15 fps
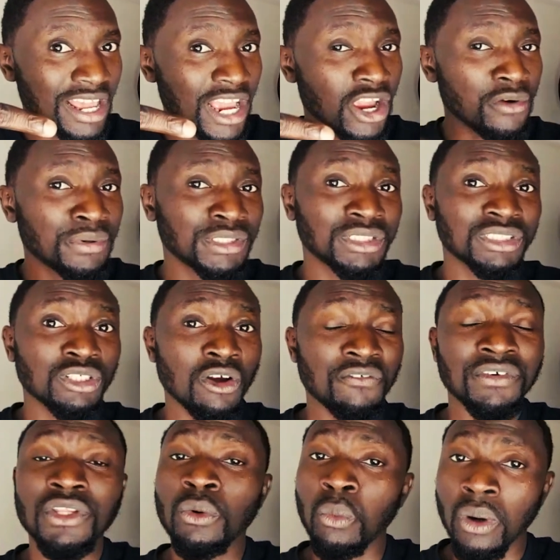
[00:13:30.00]
encourage
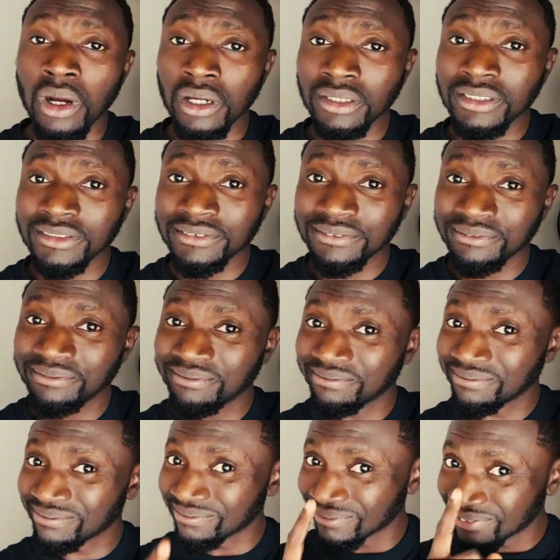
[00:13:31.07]
yourself in the word,
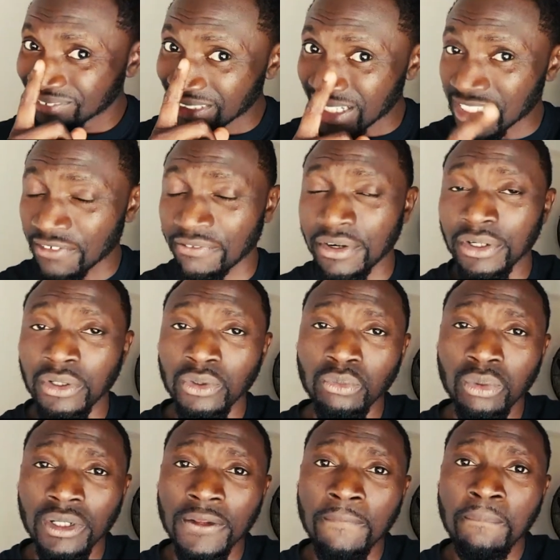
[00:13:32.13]
that's a very good
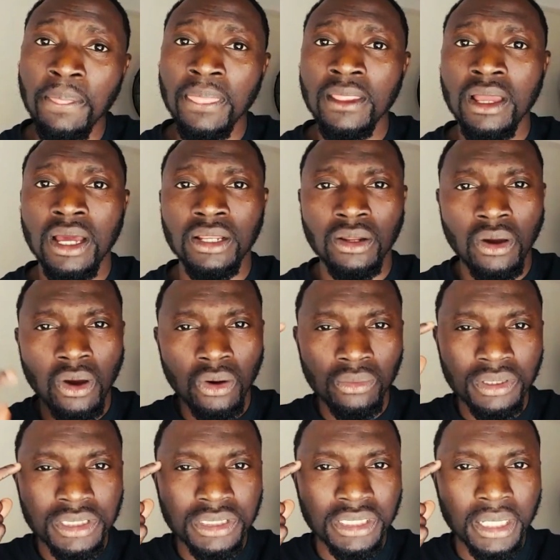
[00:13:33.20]
one, and
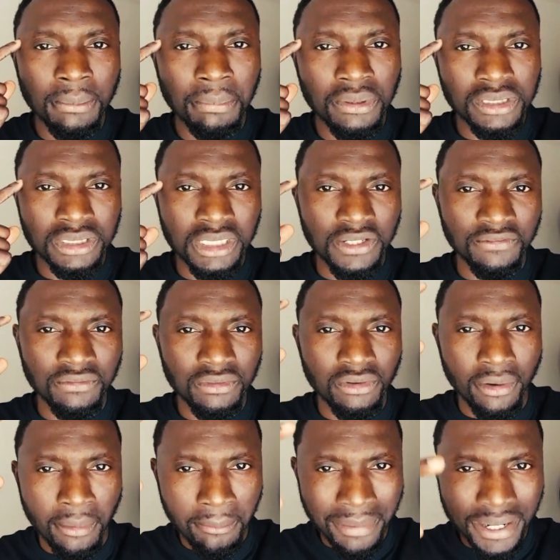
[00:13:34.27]
always think positive.
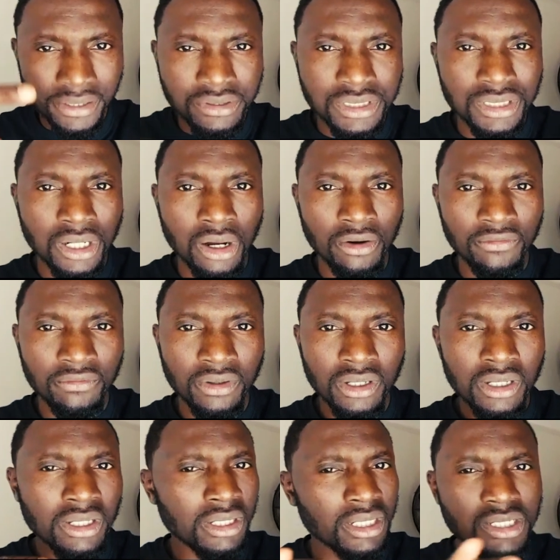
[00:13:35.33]
Remind yourself,
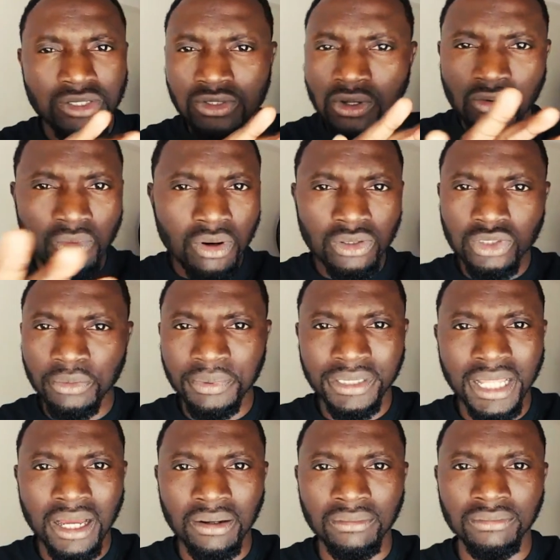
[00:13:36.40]
it's not wrong to be
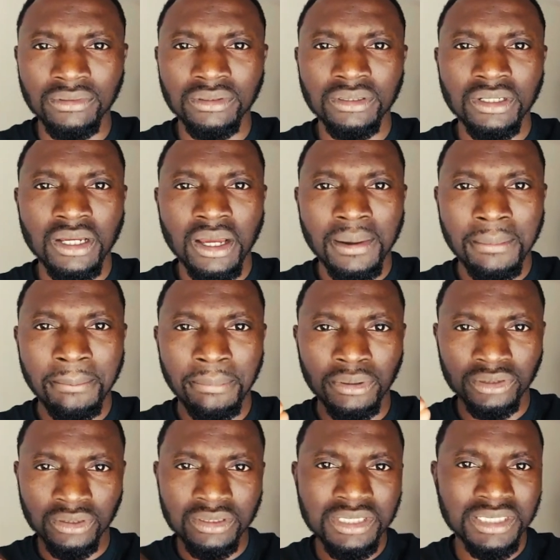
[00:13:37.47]
down,
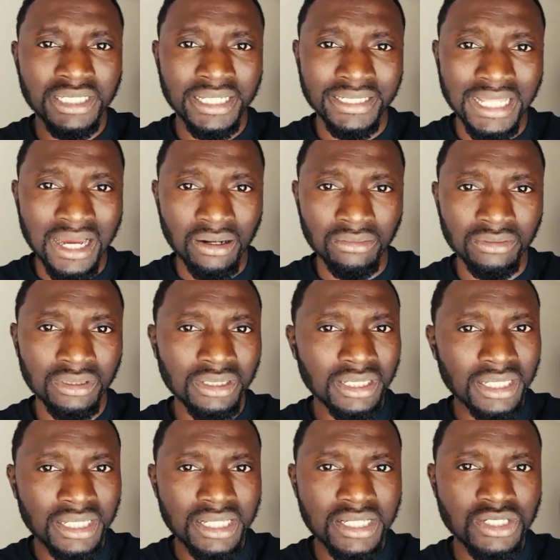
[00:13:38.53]
but don't stay down.
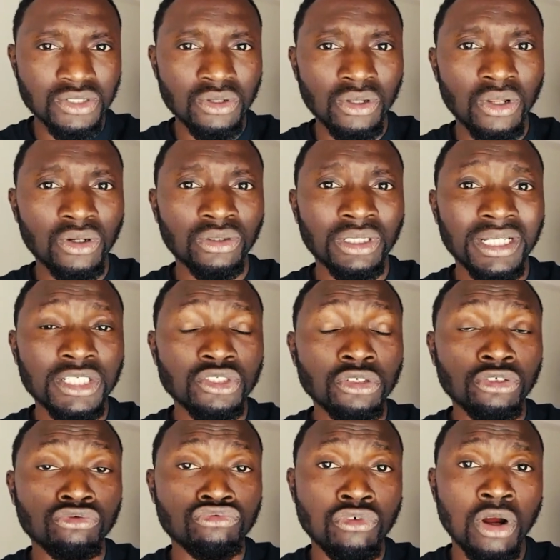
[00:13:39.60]
It's
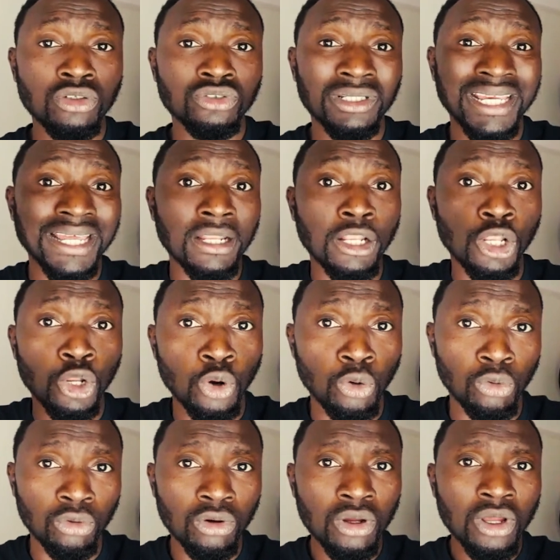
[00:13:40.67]
not wrong to get
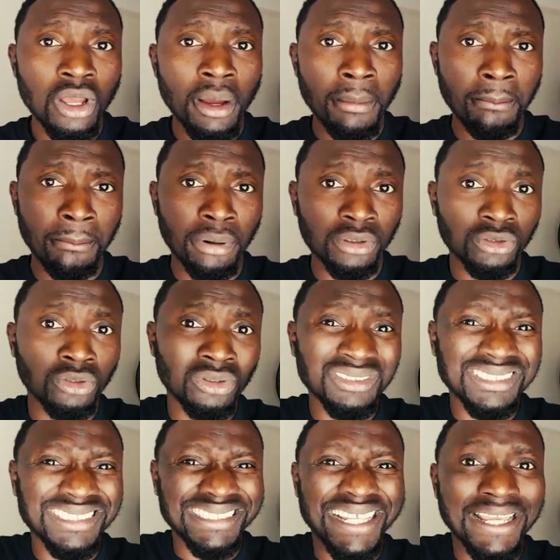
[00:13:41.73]
low, but
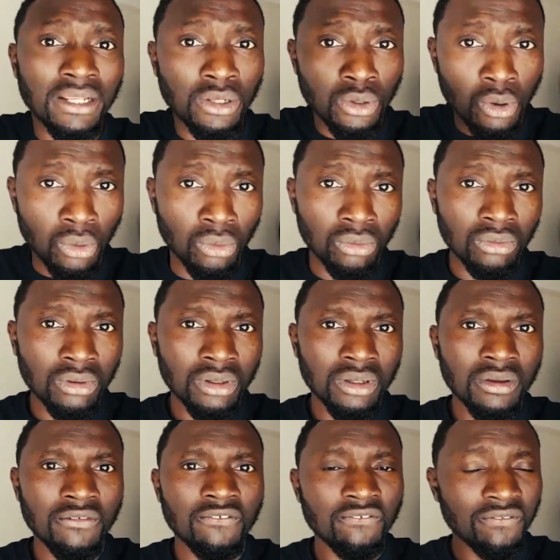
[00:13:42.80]
don't stay low.
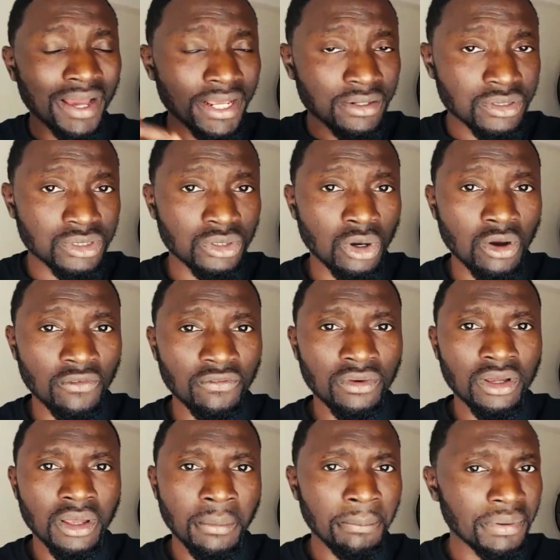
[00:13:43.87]
Find yourself,
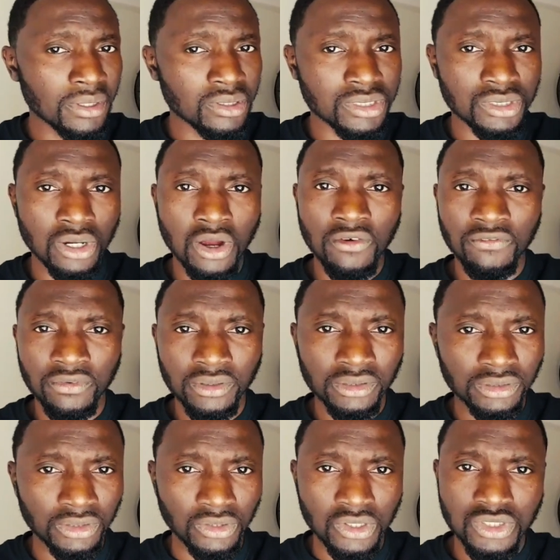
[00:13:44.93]
pick yourself,
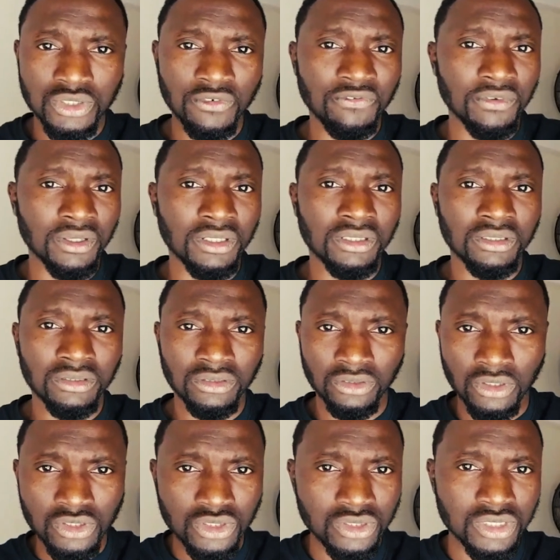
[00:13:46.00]
dust your feet,
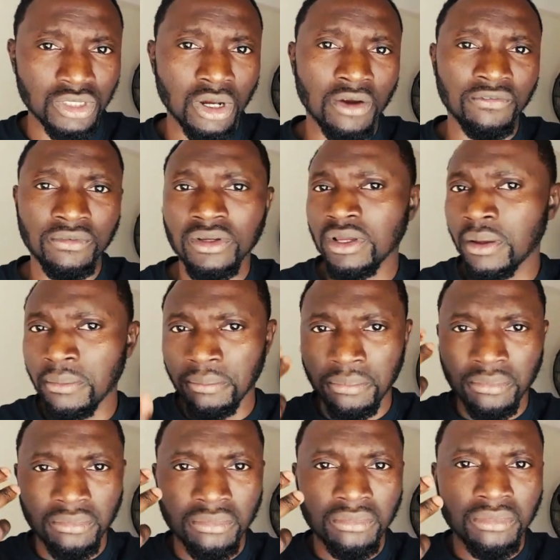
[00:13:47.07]
dust yourself,
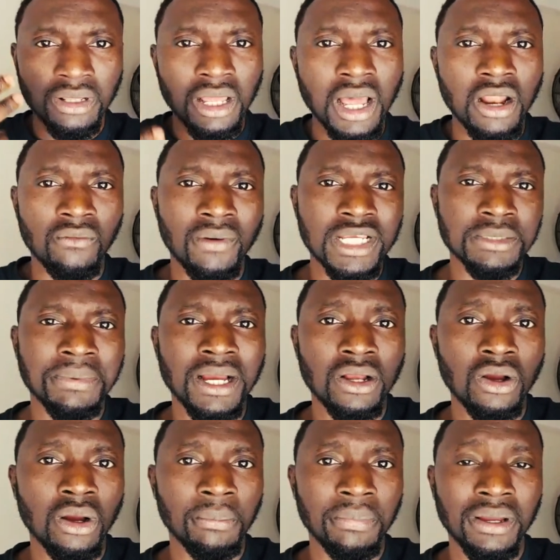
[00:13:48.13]
and rise
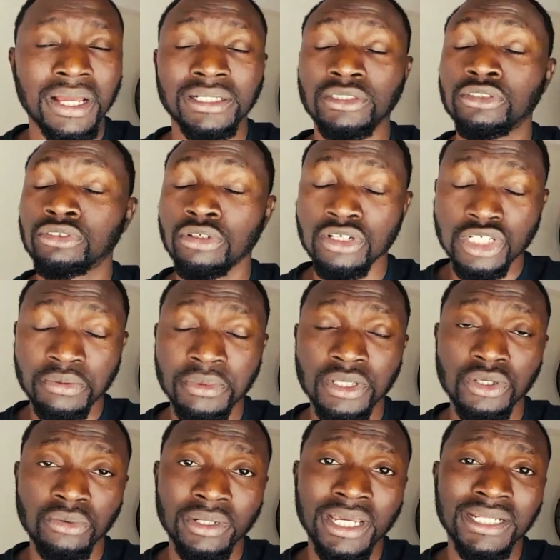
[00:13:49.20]
back up, and trust me,
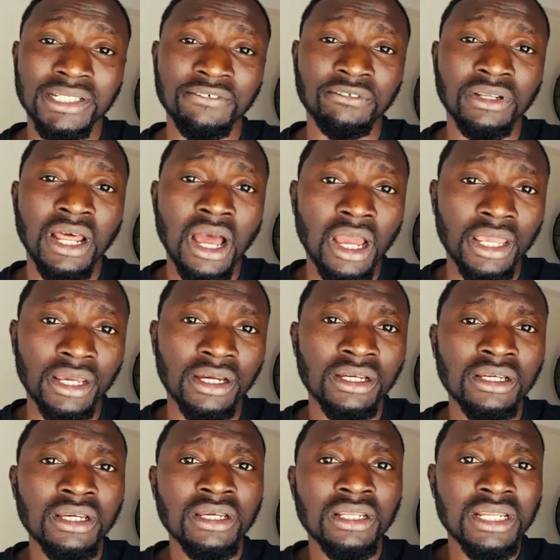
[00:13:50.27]
you'll get even higher.
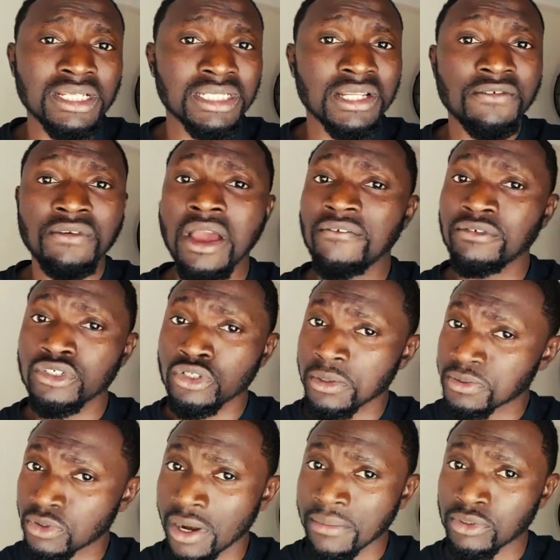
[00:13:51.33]
Listen, if you haven't
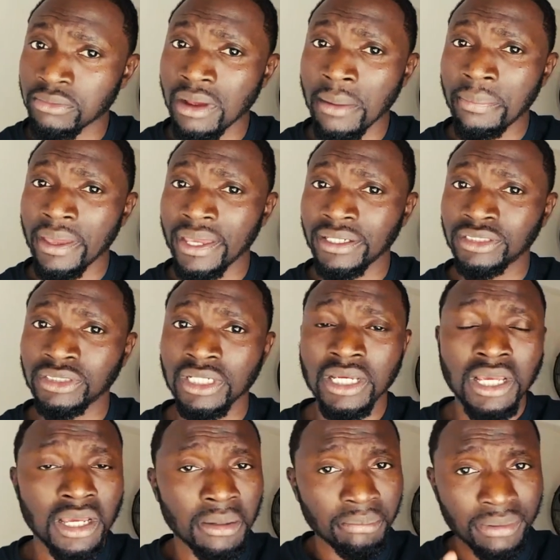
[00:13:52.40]
subscribed to my page,
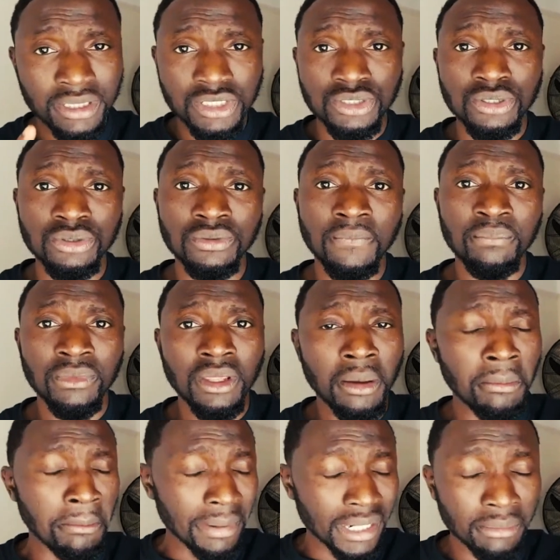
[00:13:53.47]
please do.
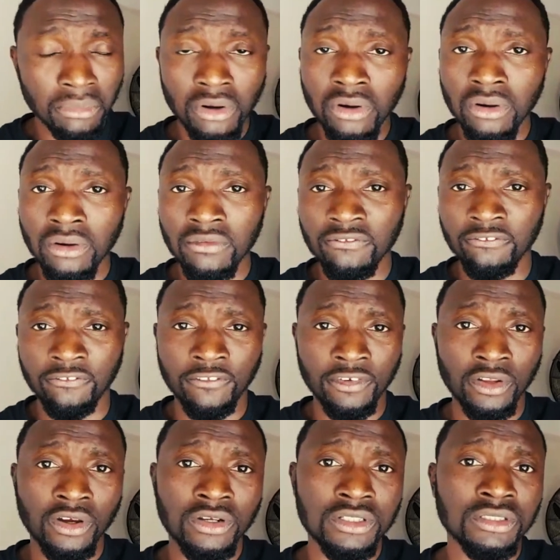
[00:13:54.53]
Many more
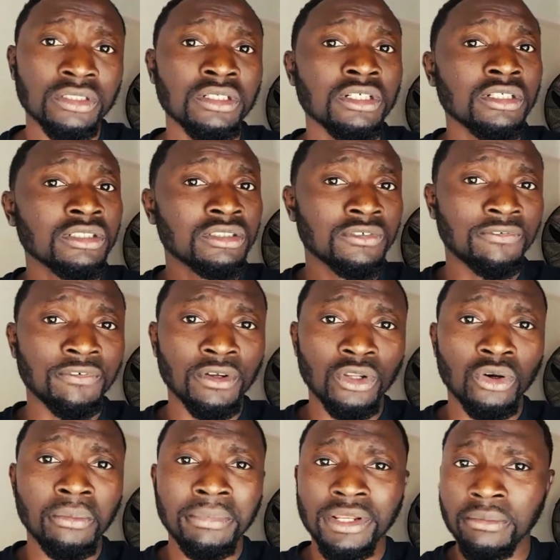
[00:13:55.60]
vlogs to
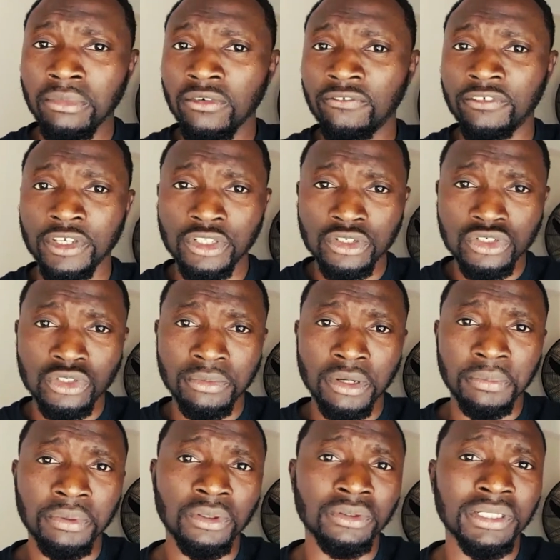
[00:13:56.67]
follow, many more videos to be
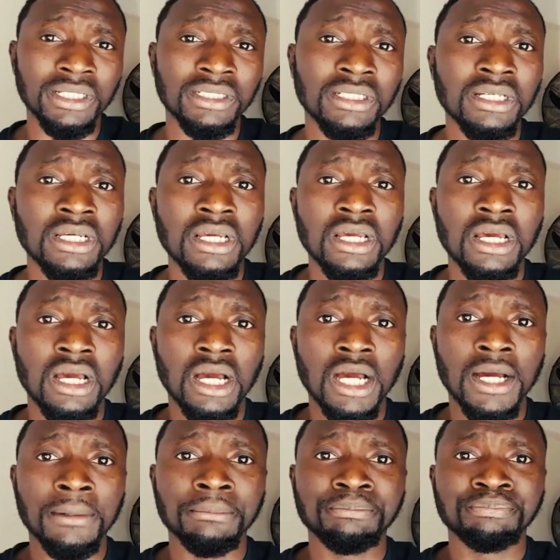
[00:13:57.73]
uploaded.
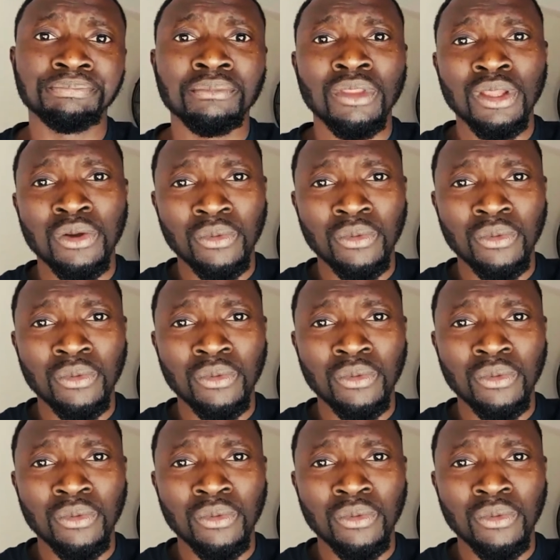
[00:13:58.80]
I'm